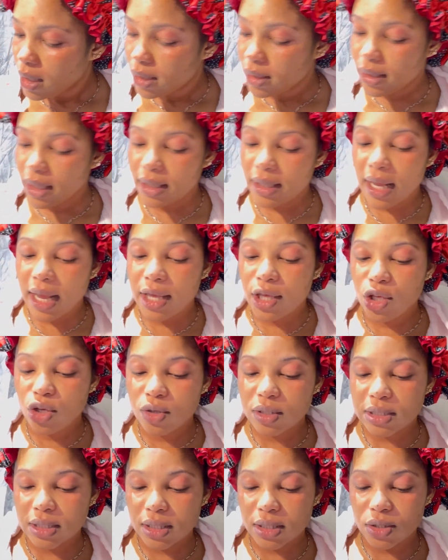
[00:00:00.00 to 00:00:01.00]
then I
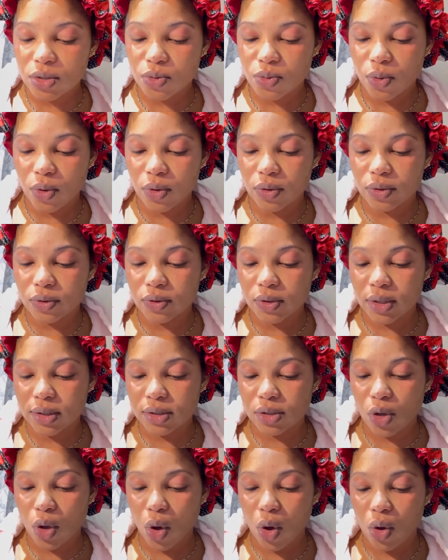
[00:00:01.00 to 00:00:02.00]
use this one.
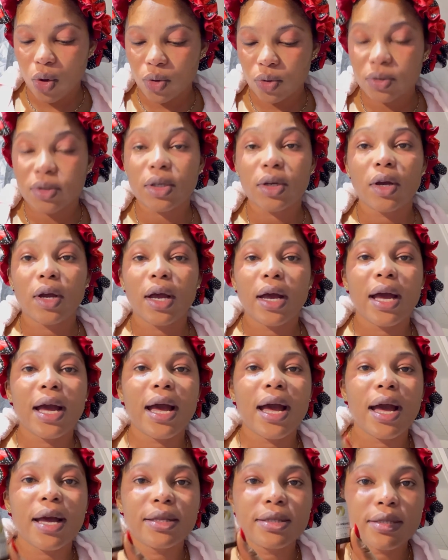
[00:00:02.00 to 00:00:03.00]
It's called
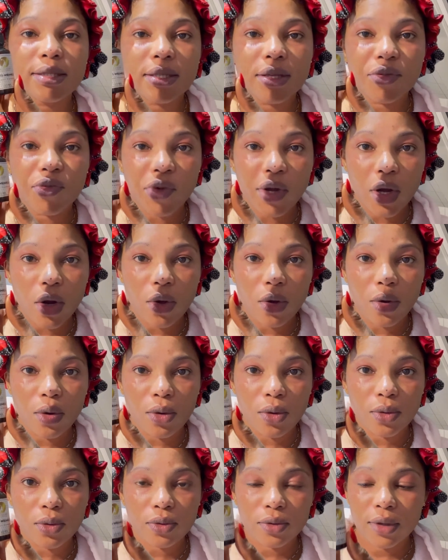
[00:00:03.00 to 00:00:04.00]

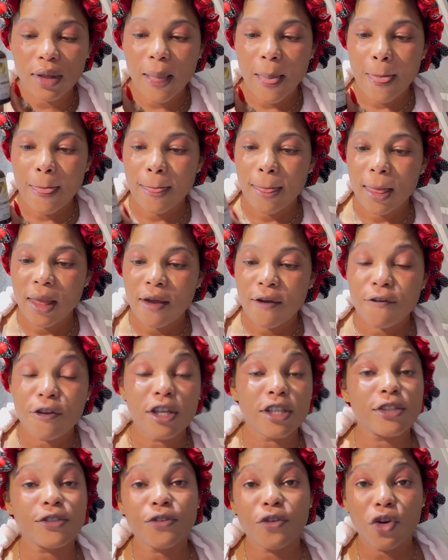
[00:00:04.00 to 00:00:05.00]
anti-wrinkle.
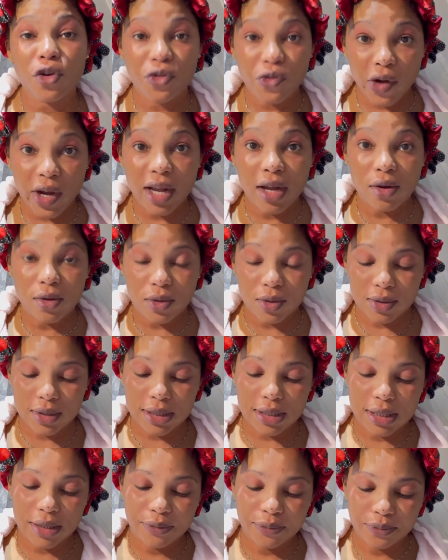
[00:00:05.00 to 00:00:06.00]
It's for
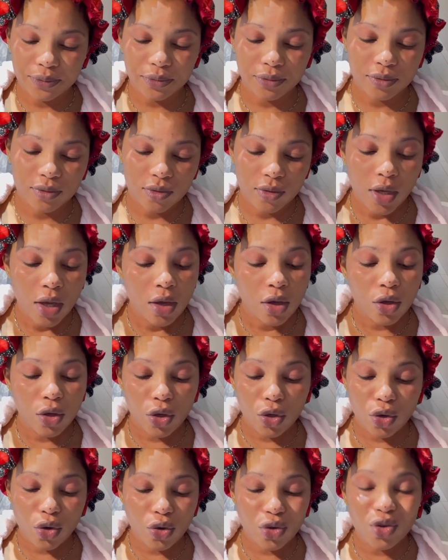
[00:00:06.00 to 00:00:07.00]
wrinkles.
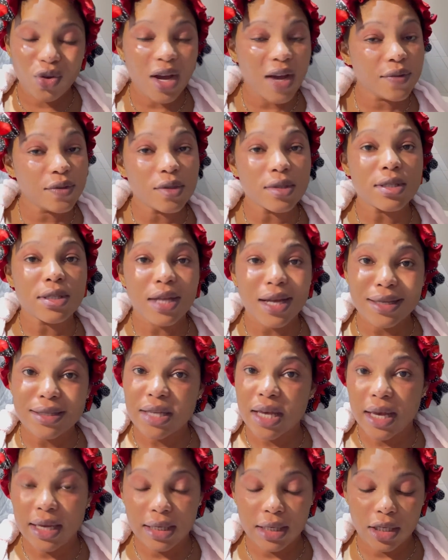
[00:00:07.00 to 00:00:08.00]
You know, you have to start
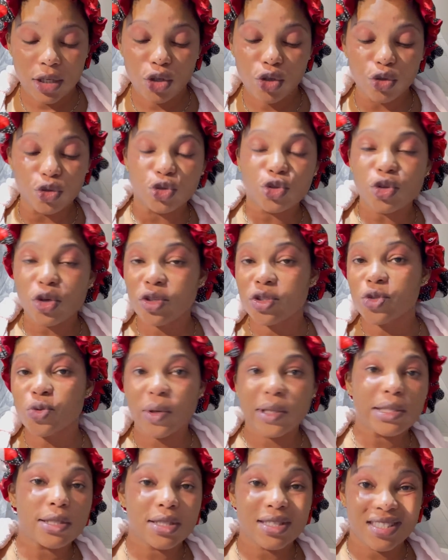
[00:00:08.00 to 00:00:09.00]
early. You don't
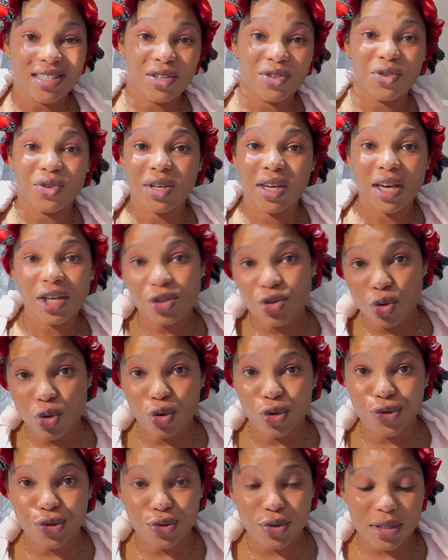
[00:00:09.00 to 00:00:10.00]
wait till you get
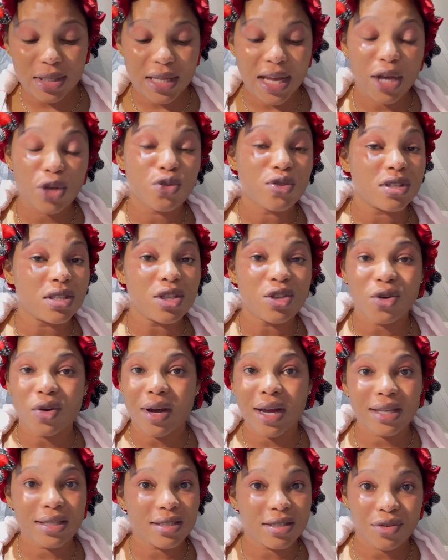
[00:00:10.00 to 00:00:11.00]
old to start using your
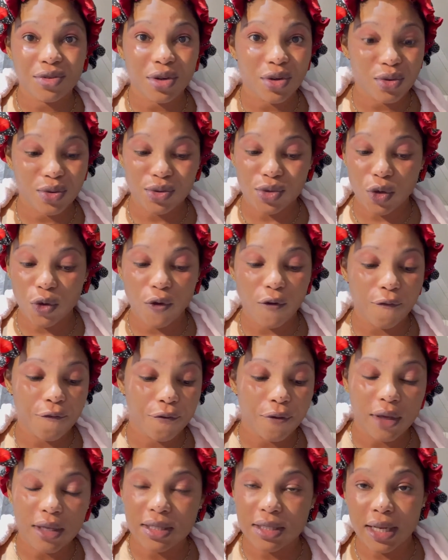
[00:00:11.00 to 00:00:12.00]
anti-wrinkles on your
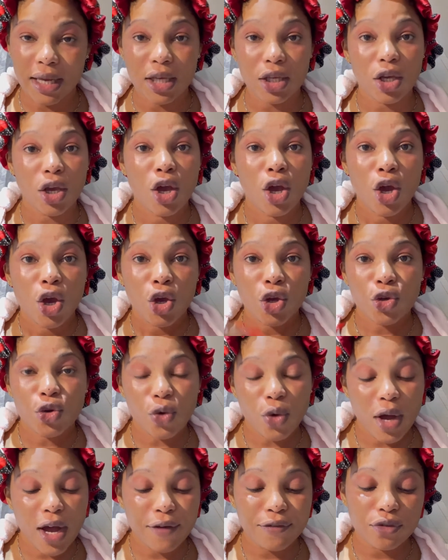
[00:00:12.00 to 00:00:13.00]
face. Like, you
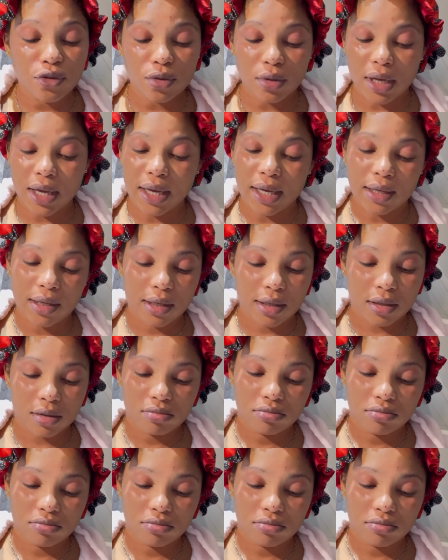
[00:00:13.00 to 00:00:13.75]
have to like